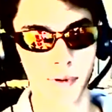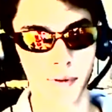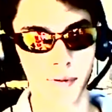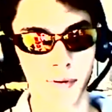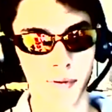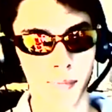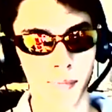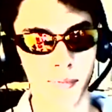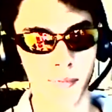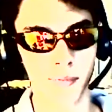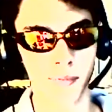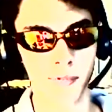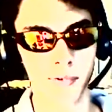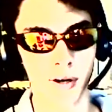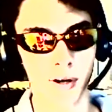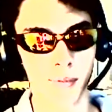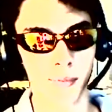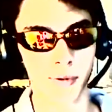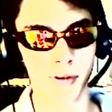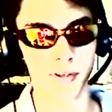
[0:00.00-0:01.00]
I'm just
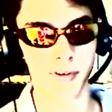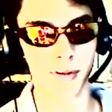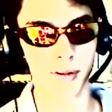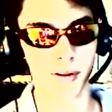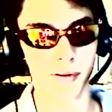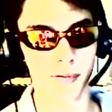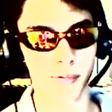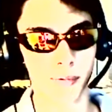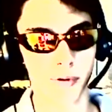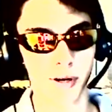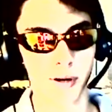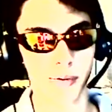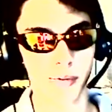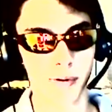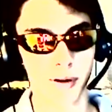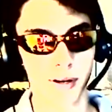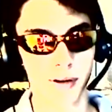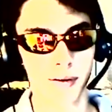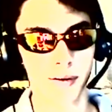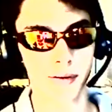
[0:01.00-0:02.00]
trying to make sure those words are
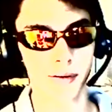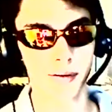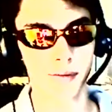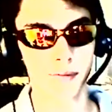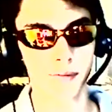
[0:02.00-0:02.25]
right.